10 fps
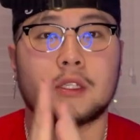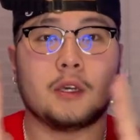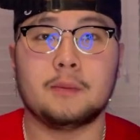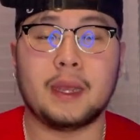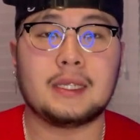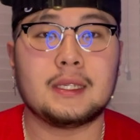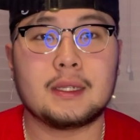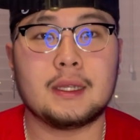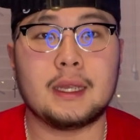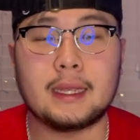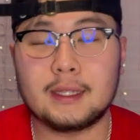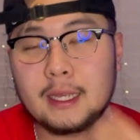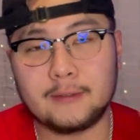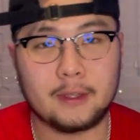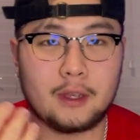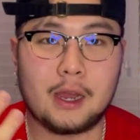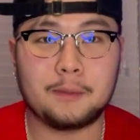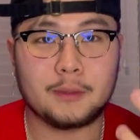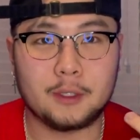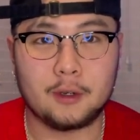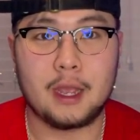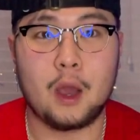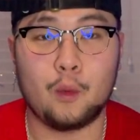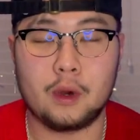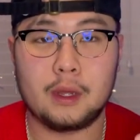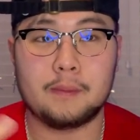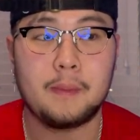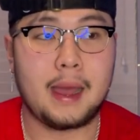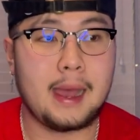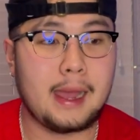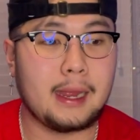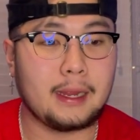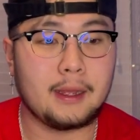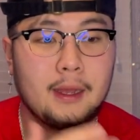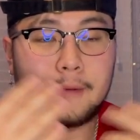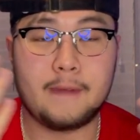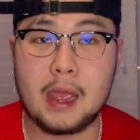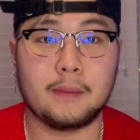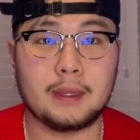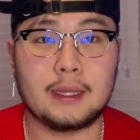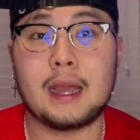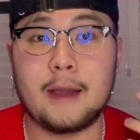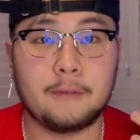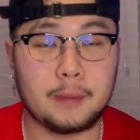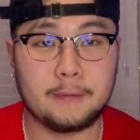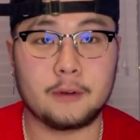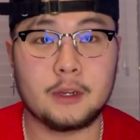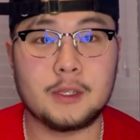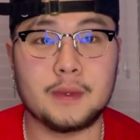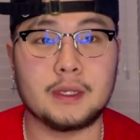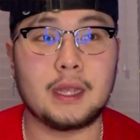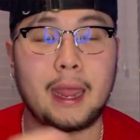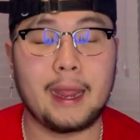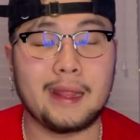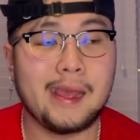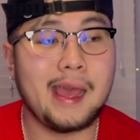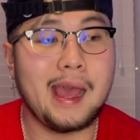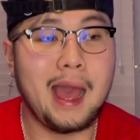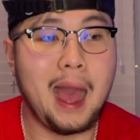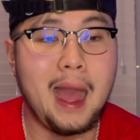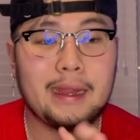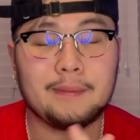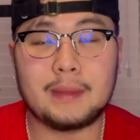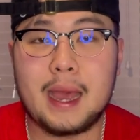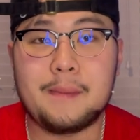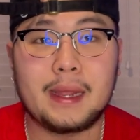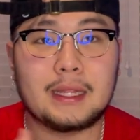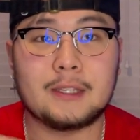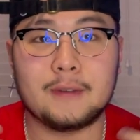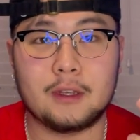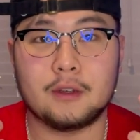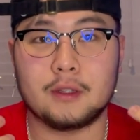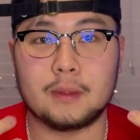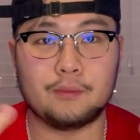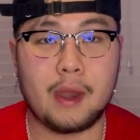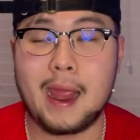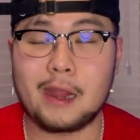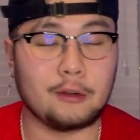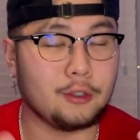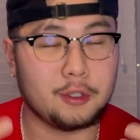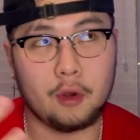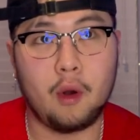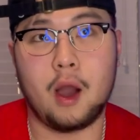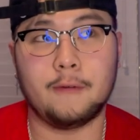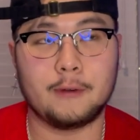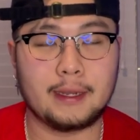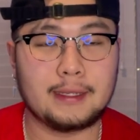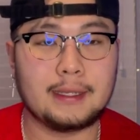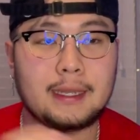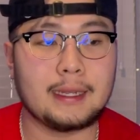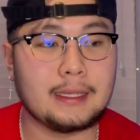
So basically, in today's video, I'm gonna show y'all what my family got for me for Christmas, and I am not making this video to brag or show off or anything.